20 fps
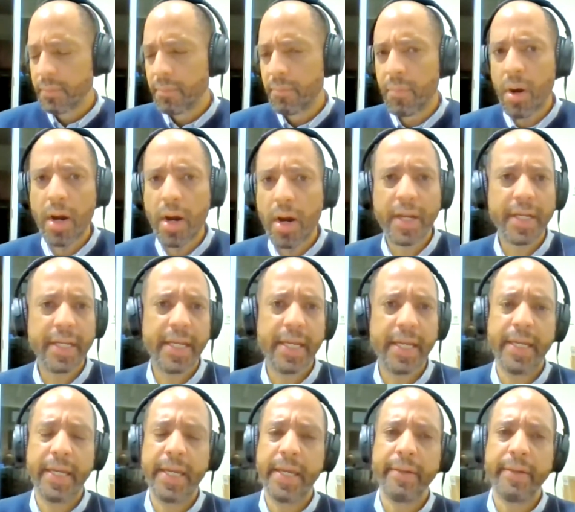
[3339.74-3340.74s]

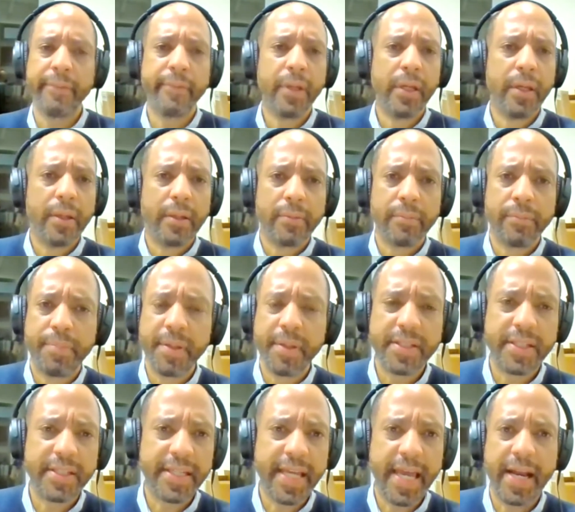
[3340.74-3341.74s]
marketing and
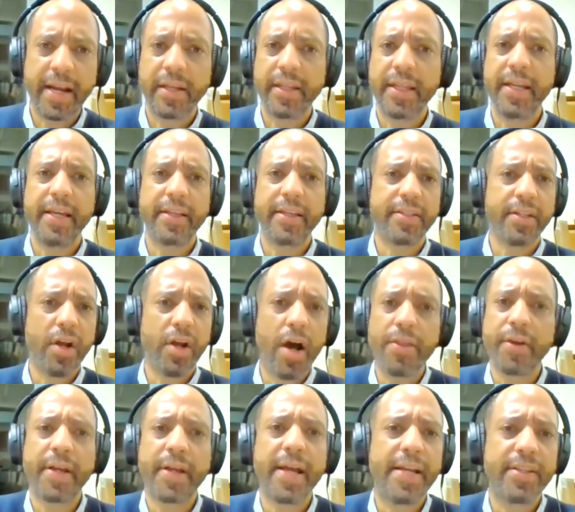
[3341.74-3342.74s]
business analytics and
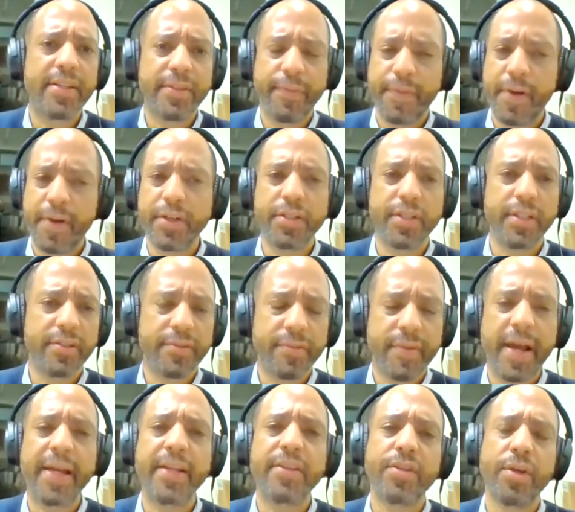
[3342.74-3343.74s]
other kinds of functions,
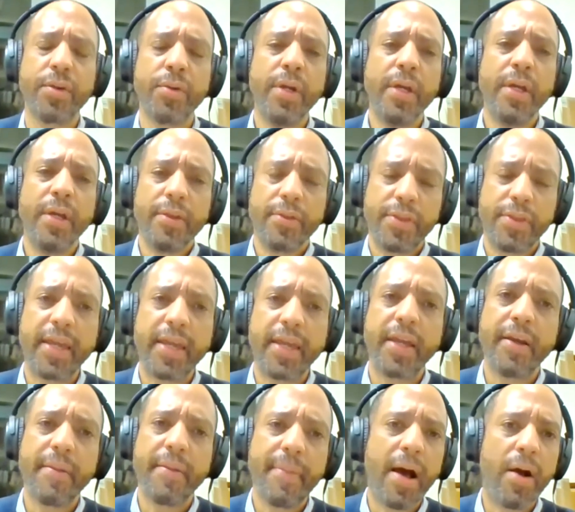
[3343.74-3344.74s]
right? So
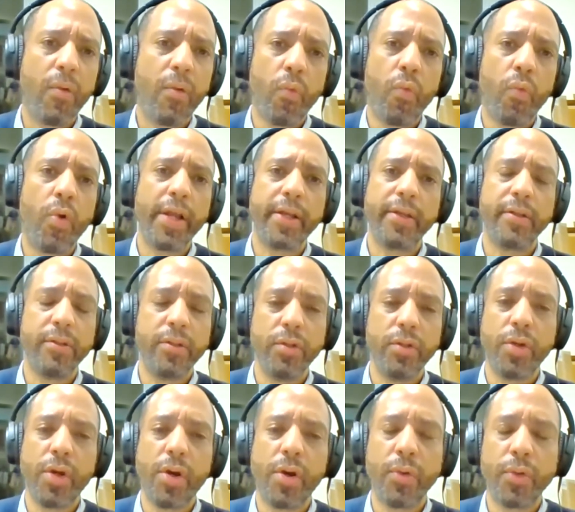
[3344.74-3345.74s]
thinking about what,
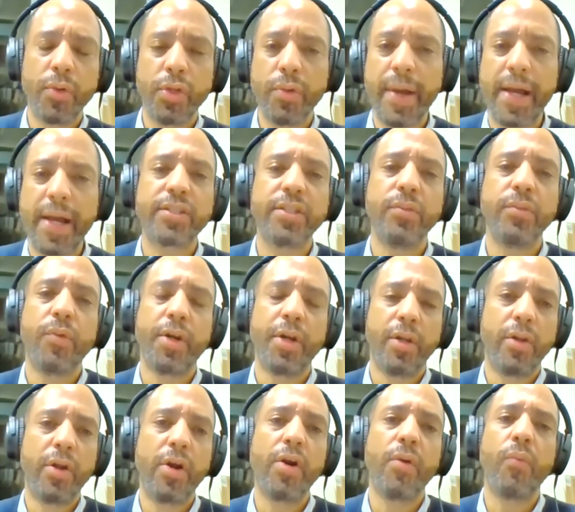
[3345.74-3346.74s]
you know, you actually want
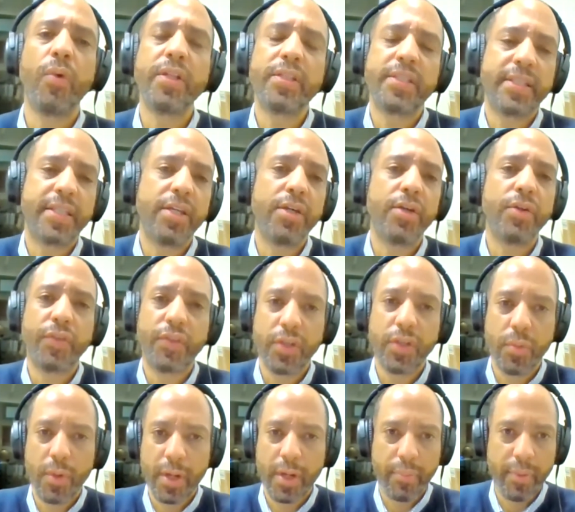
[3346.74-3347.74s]
to learn, what skills do
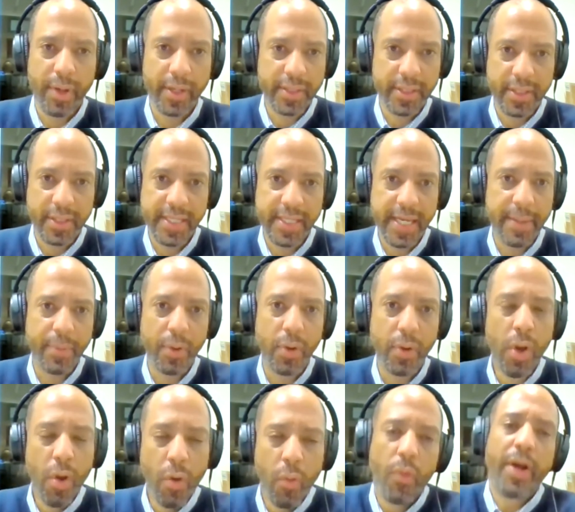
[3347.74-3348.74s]
you want to bring to the
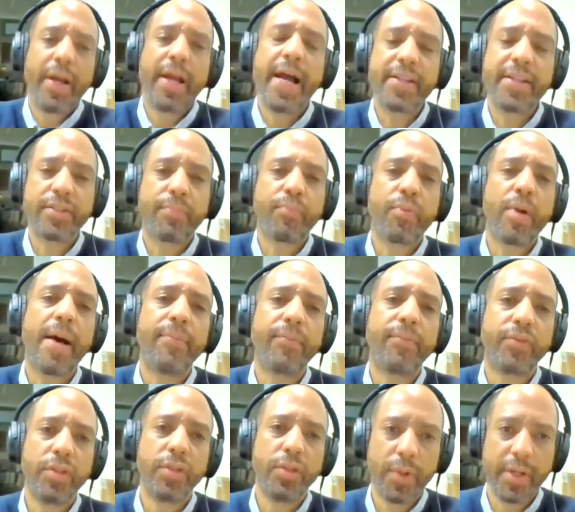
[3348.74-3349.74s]
table? What kinds of
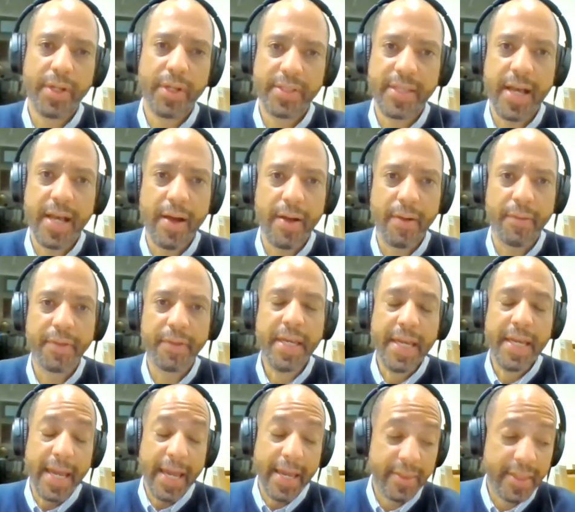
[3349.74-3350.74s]
problems do you want to solve?
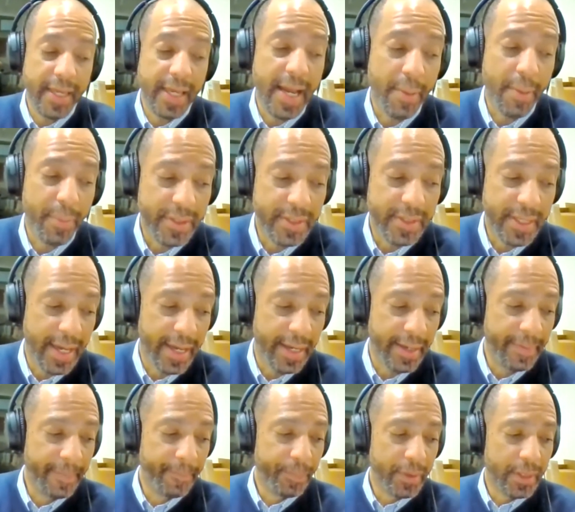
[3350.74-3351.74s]
And then I would say,